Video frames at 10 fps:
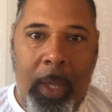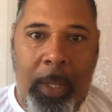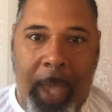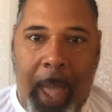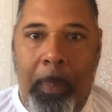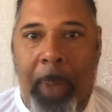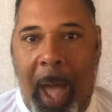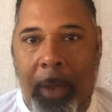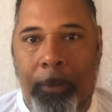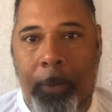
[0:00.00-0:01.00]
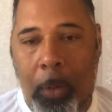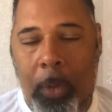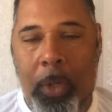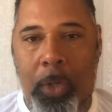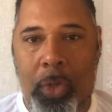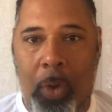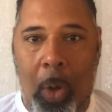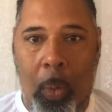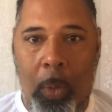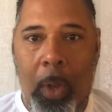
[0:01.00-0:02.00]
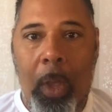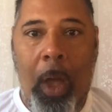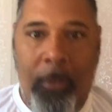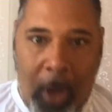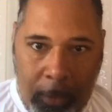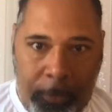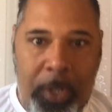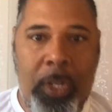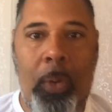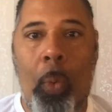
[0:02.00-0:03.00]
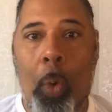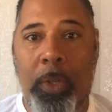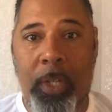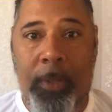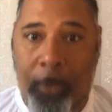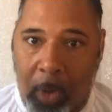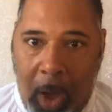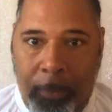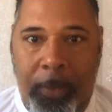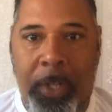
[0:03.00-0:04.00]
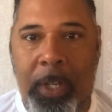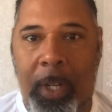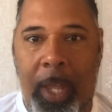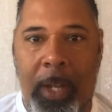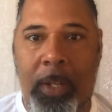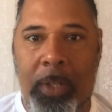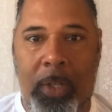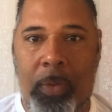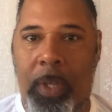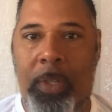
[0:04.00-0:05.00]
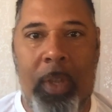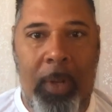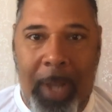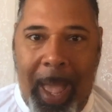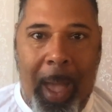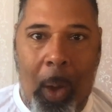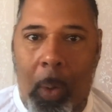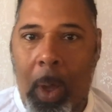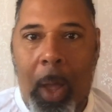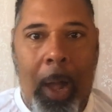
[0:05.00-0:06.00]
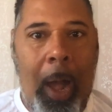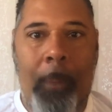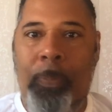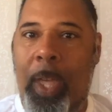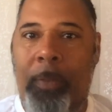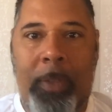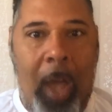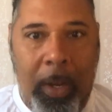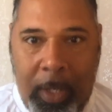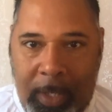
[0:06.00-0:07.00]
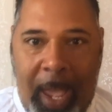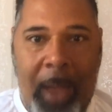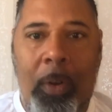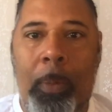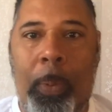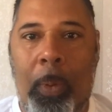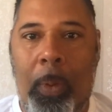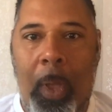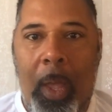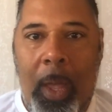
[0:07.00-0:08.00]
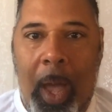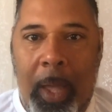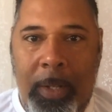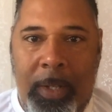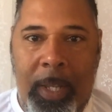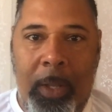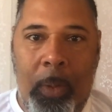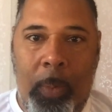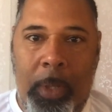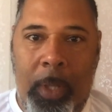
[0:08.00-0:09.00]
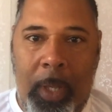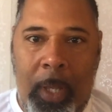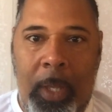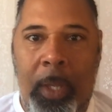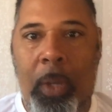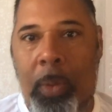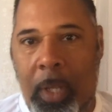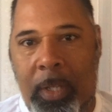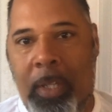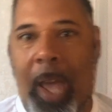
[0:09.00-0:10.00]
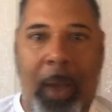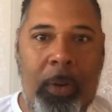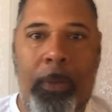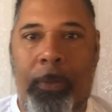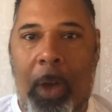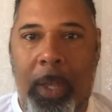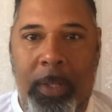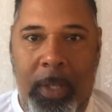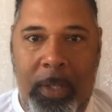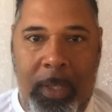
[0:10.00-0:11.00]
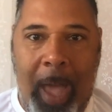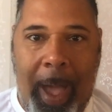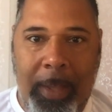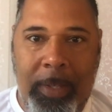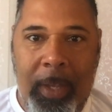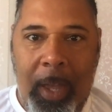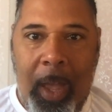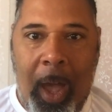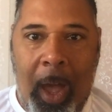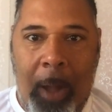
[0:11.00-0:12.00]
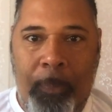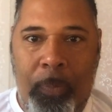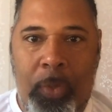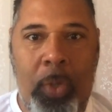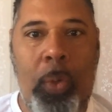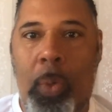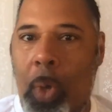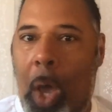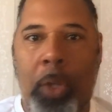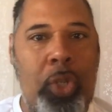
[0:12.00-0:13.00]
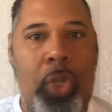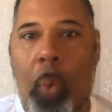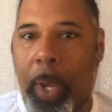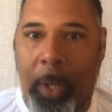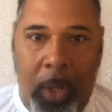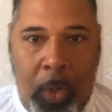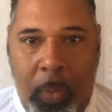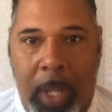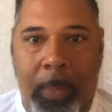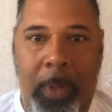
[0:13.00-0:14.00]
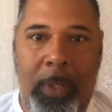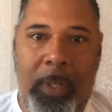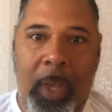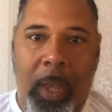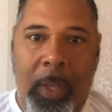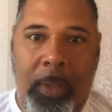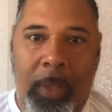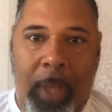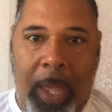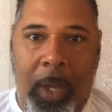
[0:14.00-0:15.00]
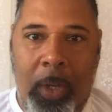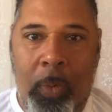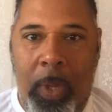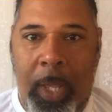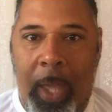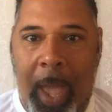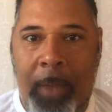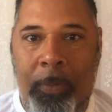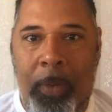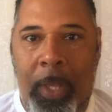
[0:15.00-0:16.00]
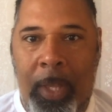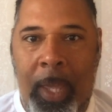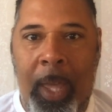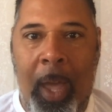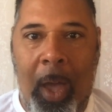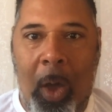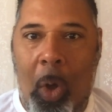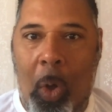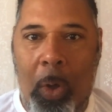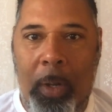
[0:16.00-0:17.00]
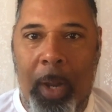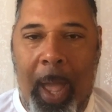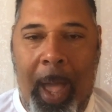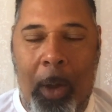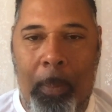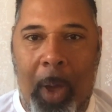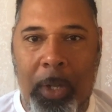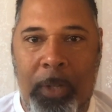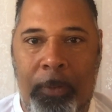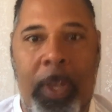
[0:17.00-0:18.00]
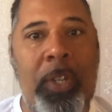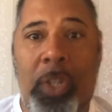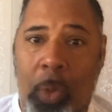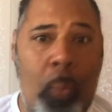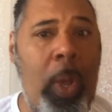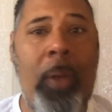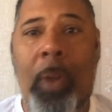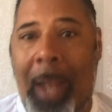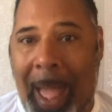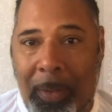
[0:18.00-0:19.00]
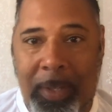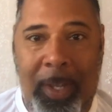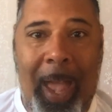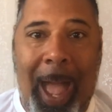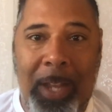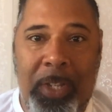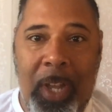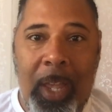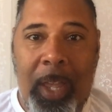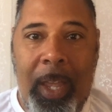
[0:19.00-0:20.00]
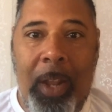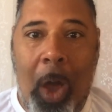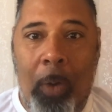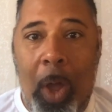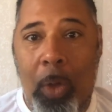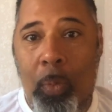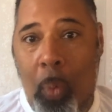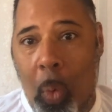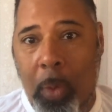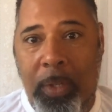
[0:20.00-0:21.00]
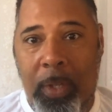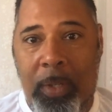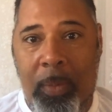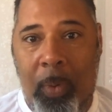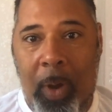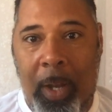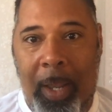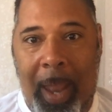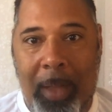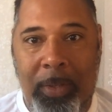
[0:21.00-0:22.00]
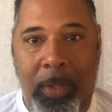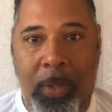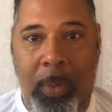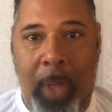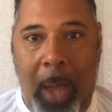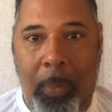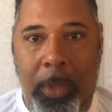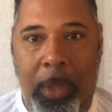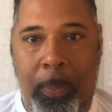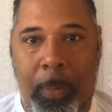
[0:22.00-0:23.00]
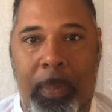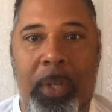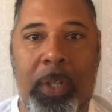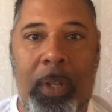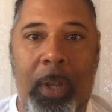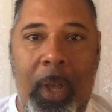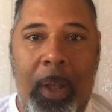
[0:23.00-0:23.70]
get back full control of our fishing waters for our fishing industry. So now they've done a terrible deal with the EU that sacrifices that to a joint agreement that they agree every year on how much fish that we're allowed to catch in our own waters, and we're only allowed to do that with the permission